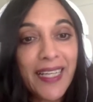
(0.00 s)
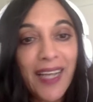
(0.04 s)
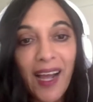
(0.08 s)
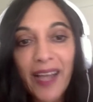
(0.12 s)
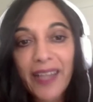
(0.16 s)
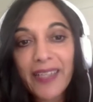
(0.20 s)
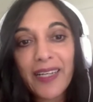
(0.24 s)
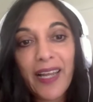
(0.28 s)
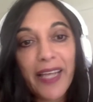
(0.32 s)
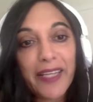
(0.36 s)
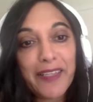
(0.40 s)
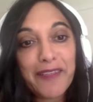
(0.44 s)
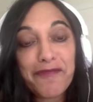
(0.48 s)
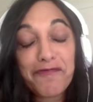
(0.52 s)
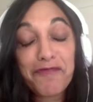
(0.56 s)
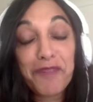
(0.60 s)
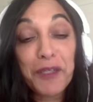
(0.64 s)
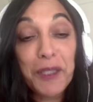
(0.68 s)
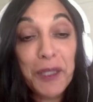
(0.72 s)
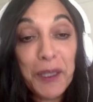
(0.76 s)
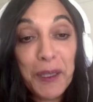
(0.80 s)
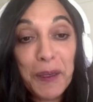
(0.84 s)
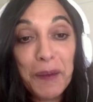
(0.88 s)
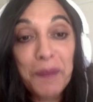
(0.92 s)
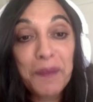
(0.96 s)
I like
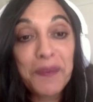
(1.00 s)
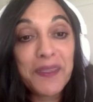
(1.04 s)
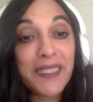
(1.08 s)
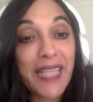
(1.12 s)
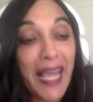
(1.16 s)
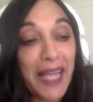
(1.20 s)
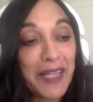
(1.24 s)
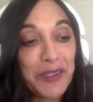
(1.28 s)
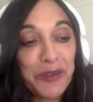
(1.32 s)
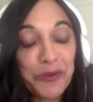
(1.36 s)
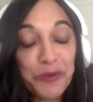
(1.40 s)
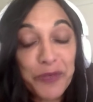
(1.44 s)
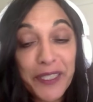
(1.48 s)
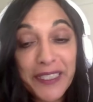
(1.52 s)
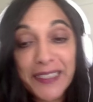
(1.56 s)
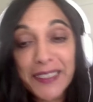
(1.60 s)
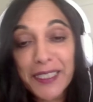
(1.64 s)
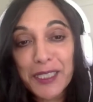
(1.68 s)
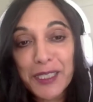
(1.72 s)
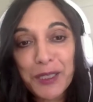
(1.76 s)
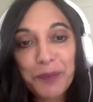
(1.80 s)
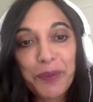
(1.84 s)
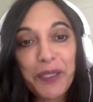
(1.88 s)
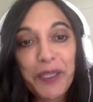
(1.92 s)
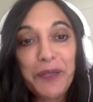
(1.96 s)
films and
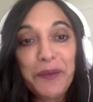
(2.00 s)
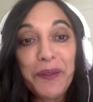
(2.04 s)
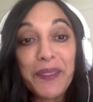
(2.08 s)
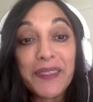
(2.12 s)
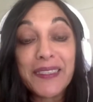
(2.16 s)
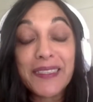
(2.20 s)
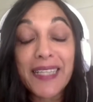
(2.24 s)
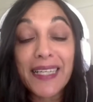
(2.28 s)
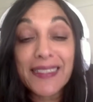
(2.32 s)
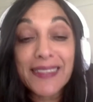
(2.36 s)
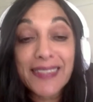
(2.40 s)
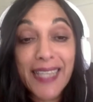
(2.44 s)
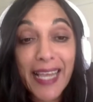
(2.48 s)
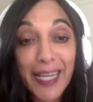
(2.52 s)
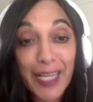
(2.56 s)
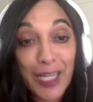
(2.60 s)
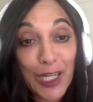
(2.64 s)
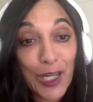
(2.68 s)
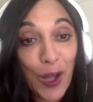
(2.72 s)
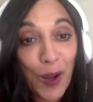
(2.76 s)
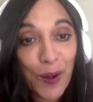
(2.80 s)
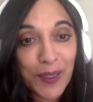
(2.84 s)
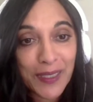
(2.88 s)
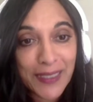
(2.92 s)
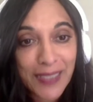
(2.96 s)
research periods that take a
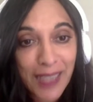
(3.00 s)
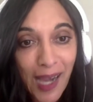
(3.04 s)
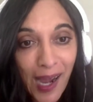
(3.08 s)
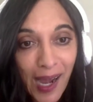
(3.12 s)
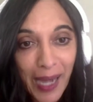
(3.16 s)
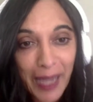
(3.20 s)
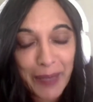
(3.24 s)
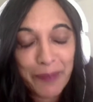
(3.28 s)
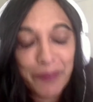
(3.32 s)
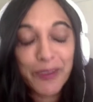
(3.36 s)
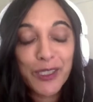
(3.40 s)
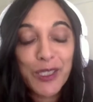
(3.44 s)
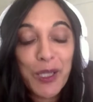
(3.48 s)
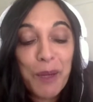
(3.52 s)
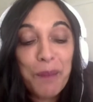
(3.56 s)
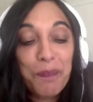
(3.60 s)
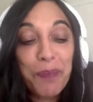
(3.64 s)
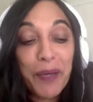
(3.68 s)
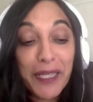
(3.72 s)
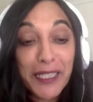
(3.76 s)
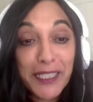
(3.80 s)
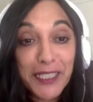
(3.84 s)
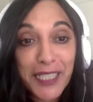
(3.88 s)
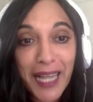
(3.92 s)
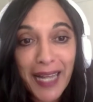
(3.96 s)
long time. So a
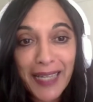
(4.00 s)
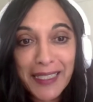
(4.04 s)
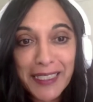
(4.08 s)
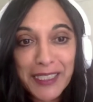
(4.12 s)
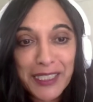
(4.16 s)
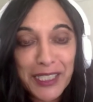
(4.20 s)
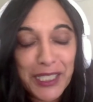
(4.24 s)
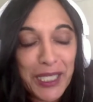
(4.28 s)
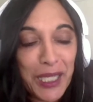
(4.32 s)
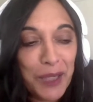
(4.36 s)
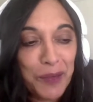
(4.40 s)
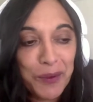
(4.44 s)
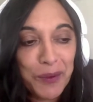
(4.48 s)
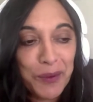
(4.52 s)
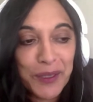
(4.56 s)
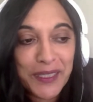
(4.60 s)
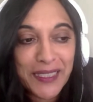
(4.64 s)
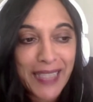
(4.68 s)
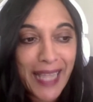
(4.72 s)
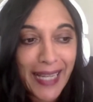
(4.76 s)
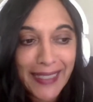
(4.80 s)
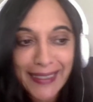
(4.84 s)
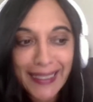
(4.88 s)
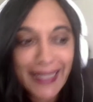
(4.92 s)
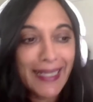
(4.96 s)
big challenge here
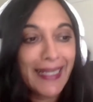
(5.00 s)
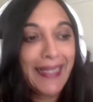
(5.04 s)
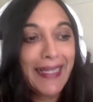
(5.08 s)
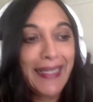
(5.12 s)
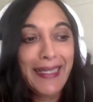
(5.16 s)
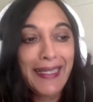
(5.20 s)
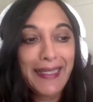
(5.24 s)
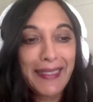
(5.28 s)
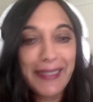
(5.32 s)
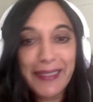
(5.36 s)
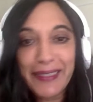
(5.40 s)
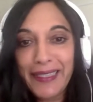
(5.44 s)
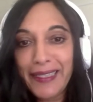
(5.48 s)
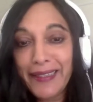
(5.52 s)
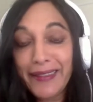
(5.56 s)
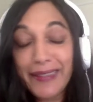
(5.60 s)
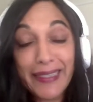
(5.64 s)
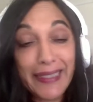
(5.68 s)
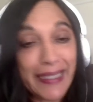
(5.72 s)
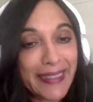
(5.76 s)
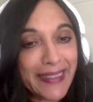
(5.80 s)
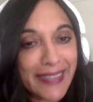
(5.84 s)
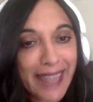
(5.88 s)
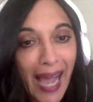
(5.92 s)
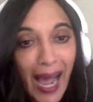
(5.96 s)
was that
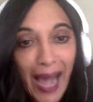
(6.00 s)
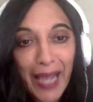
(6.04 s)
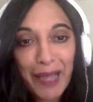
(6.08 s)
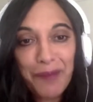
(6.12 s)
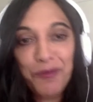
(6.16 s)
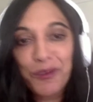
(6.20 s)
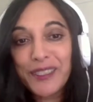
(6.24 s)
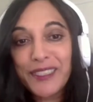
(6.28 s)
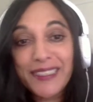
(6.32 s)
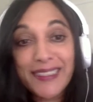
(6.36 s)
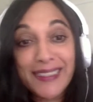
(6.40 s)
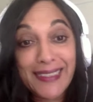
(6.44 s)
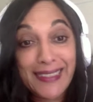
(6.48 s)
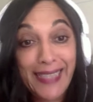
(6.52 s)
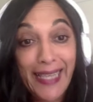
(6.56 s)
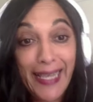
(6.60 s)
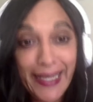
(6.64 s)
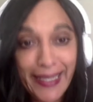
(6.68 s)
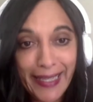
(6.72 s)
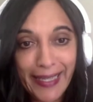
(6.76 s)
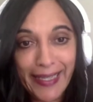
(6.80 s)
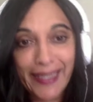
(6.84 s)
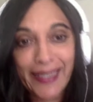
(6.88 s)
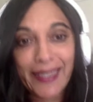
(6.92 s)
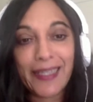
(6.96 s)
time was
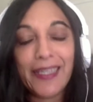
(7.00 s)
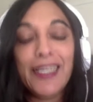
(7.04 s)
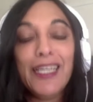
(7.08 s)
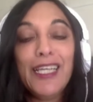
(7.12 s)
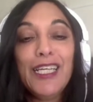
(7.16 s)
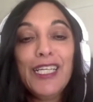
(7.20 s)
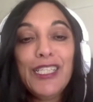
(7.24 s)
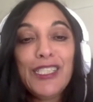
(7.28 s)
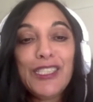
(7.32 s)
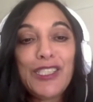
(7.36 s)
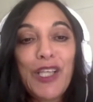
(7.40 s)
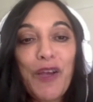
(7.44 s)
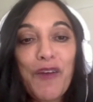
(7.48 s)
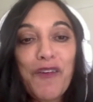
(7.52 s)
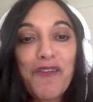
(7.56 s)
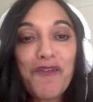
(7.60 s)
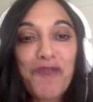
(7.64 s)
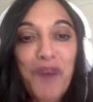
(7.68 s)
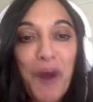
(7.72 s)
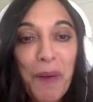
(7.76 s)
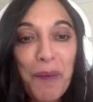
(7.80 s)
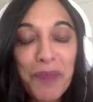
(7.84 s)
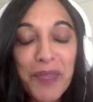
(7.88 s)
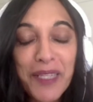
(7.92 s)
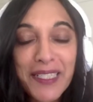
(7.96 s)
ticking. So
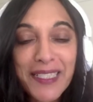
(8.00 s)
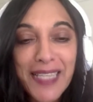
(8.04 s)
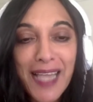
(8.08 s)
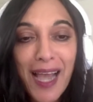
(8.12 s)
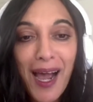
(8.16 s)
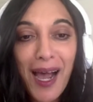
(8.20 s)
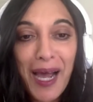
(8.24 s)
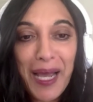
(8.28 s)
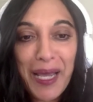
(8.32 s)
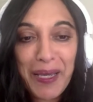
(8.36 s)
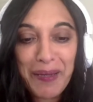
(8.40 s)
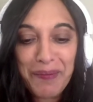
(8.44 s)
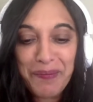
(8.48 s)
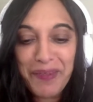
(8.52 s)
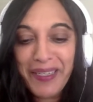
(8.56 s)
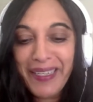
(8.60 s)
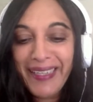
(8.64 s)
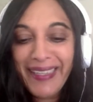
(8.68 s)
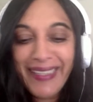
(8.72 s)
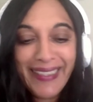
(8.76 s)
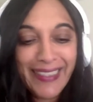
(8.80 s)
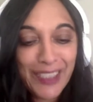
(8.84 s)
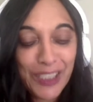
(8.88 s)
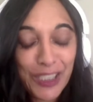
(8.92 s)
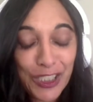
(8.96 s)
from the time
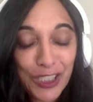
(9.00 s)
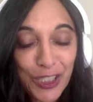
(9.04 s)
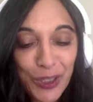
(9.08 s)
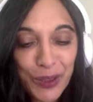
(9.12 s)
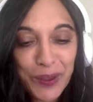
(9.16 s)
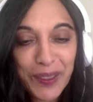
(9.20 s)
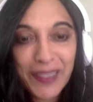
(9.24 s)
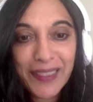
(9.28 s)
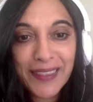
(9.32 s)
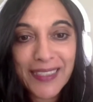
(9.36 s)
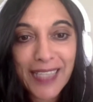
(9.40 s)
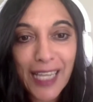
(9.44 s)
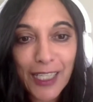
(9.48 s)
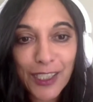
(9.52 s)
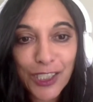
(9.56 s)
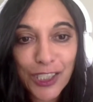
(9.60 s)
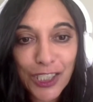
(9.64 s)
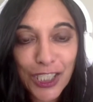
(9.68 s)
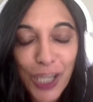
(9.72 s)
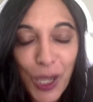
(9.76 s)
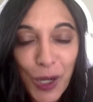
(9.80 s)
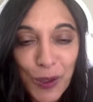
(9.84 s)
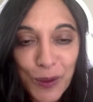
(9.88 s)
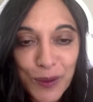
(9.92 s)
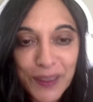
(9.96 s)
students are
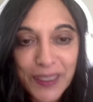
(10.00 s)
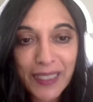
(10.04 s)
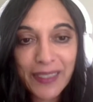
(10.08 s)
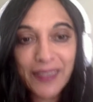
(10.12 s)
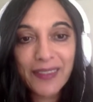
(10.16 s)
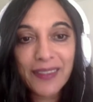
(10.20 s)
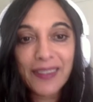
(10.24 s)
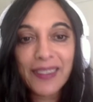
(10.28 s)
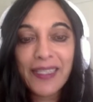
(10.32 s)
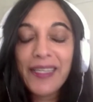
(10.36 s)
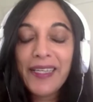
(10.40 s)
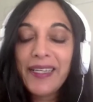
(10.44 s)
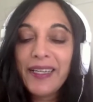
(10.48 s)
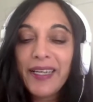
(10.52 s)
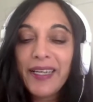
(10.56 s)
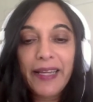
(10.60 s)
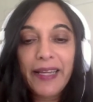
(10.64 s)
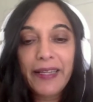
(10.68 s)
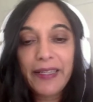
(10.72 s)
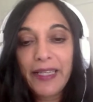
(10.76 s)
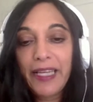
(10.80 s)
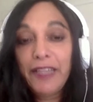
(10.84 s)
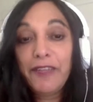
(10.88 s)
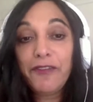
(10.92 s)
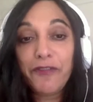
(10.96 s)
chosen,
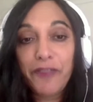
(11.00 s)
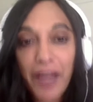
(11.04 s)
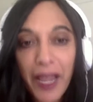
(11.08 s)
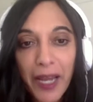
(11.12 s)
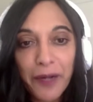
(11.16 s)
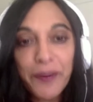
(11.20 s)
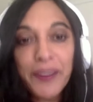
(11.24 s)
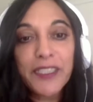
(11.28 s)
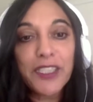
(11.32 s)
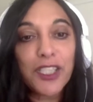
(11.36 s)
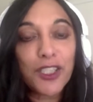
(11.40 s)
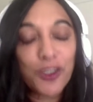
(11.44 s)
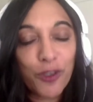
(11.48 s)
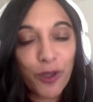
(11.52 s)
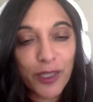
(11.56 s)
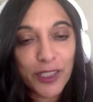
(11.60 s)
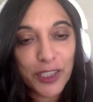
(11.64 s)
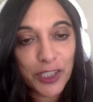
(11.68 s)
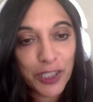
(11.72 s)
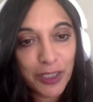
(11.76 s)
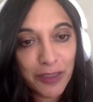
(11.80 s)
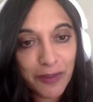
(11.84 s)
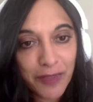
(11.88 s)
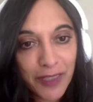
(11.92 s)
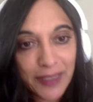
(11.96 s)
it varies
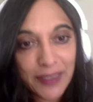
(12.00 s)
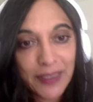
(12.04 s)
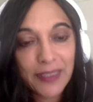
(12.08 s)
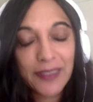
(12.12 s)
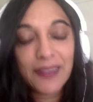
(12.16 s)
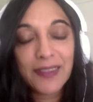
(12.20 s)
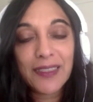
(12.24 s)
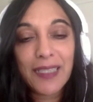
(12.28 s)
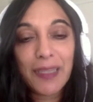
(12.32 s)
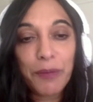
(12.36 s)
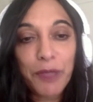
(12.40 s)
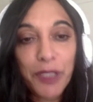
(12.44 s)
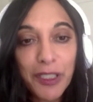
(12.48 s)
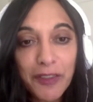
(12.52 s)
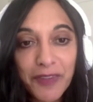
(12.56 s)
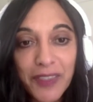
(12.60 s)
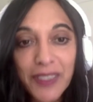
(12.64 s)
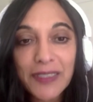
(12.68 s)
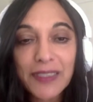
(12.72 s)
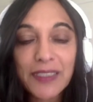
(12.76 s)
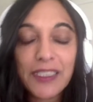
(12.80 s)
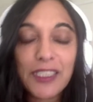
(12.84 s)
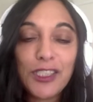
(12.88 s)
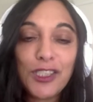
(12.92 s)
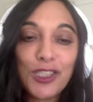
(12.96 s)
across universities. Some
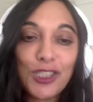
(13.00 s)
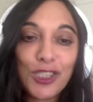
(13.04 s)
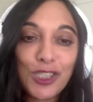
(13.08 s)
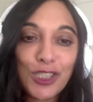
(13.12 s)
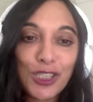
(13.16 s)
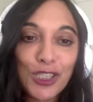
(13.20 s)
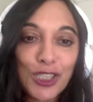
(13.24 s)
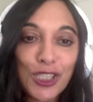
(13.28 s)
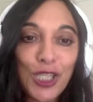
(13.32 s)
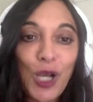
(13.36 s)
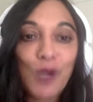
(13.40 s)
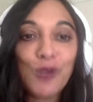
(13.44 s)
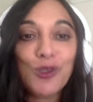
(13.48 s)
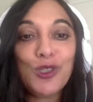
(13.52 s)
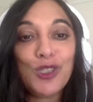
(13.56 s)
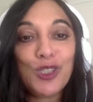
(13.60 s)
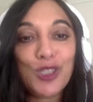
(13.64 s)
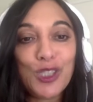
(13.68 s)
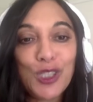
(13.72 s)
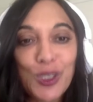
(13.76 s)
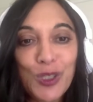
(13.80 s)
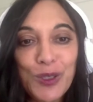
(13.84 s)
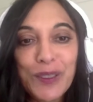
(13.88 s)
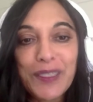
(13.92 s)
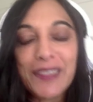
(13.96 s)
universities chose
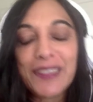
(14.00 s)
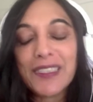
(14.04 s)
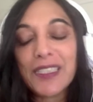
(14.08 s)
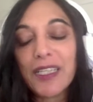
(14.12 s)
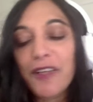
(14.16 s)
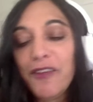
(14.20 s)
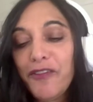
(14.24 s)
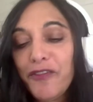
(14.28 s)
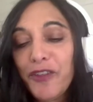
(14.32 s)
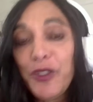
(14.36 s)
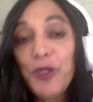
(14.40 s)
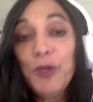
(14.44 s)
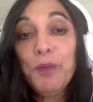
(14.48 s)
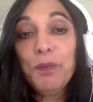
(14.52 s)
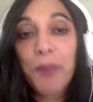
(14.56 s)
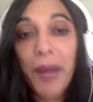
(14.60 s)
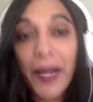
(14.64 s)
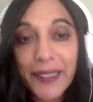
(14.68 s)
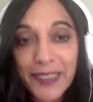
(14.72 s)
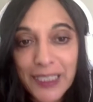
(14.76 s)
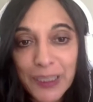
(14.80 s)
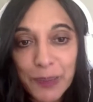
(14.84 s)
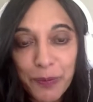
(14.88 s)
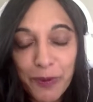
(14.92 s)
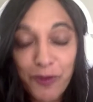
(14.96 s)
students a few
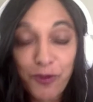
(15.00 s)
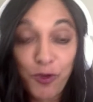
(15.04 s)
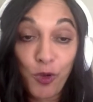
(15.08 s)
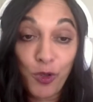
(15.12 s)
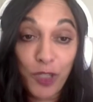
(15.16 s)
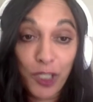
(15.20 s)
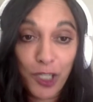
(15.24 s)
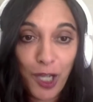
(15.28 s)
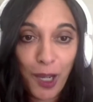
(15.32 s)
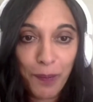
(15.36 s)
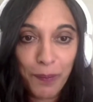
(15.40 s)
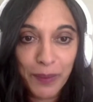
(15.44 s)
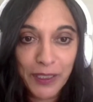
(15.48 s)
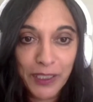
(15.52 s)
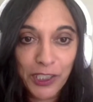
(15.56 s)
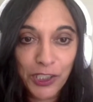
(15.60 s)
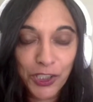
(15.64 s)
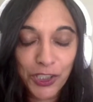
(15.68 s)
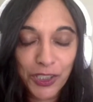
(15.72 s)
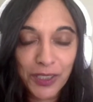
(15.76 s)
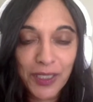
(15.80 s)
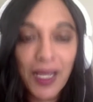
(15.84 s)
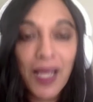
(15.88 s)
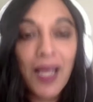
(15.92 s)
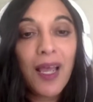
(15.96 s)
months before the
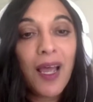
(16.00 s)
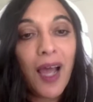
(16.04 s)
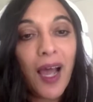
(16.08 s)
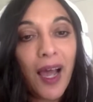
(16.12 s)
competition.